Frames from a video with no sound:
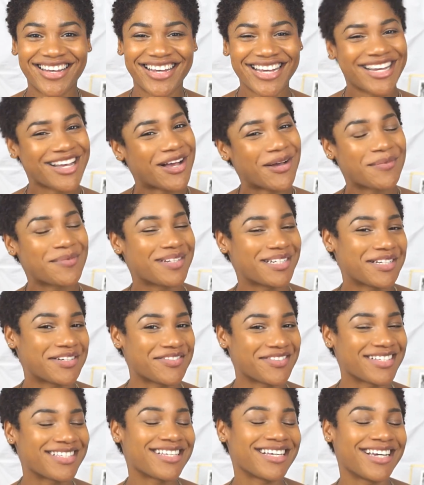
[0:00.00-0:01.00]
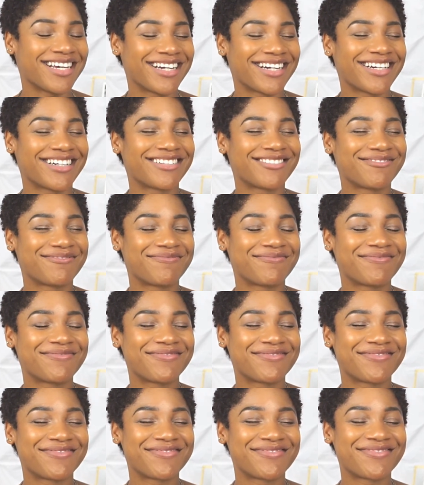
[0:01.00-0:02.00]
Can y'all believe it's here?
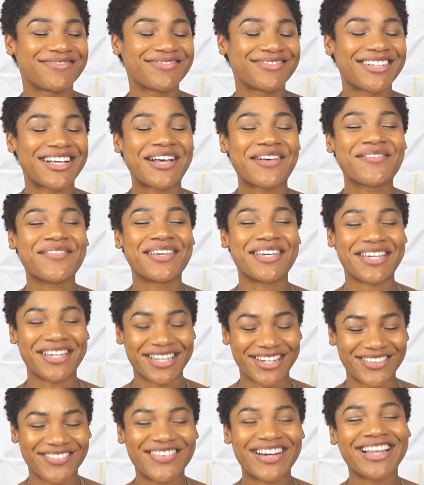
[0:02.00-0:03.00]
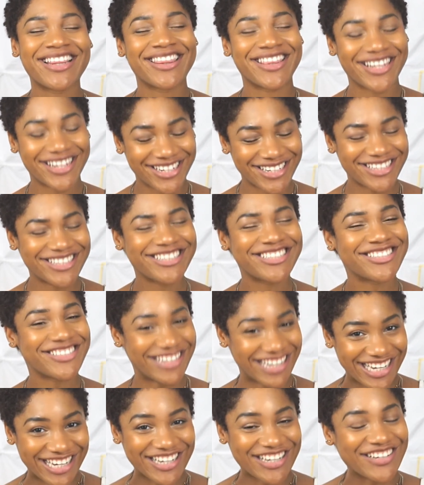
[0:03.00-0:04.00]
I'm in my 3rd
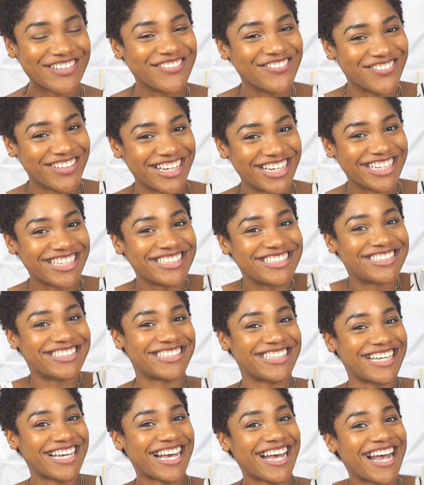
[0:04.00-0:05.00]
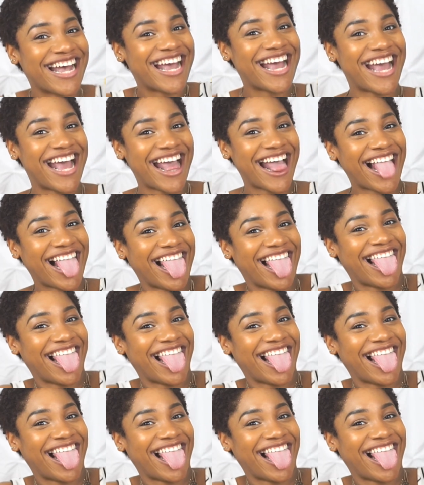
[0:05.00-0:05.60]
trimester.